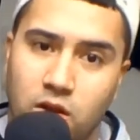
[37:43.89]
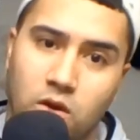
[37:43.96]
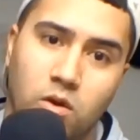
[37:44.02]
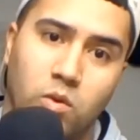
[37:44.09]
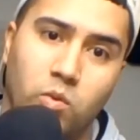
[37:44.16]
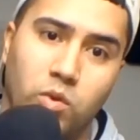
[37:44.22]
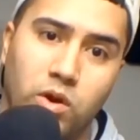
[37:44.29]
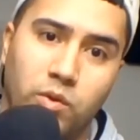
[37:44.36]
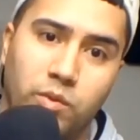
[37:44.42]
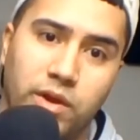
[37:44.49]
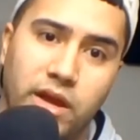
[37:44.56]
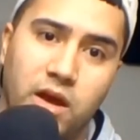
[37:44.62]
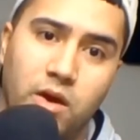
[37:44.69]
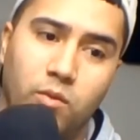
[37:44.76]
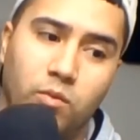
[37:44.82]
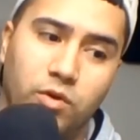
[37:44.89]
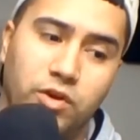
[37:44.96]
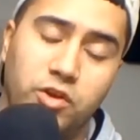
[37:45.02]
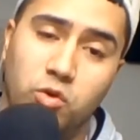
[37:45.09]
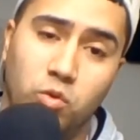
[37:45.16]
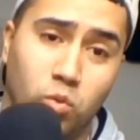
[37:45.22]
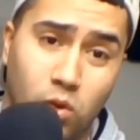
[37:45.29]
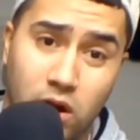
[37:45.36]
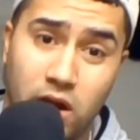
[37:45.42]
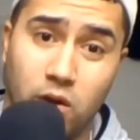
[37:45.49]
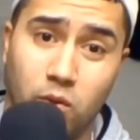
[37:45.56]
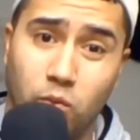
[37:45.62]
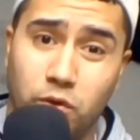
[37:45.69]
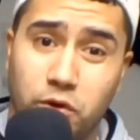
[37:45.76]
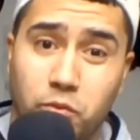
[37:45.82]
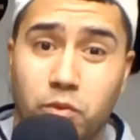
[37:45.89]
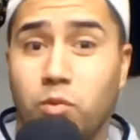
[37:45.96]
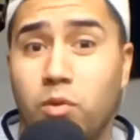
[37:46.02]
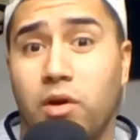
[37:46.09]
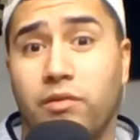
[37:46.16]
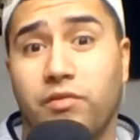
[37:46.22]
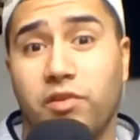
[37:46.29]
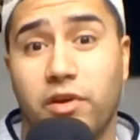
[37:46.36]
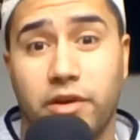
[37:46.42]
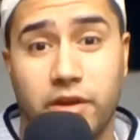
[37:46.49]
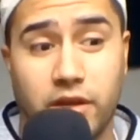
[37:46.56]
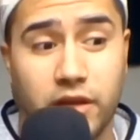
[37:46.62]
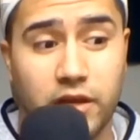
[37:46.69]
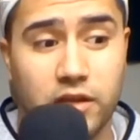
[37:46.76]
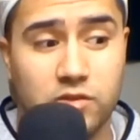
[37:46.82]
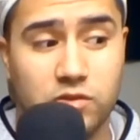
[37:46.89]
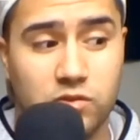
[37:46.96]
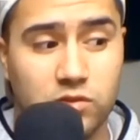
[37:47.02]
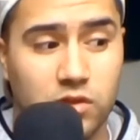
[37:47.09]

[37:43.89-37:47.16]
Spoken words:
Where are we at? What do you want? What do we want for our kids?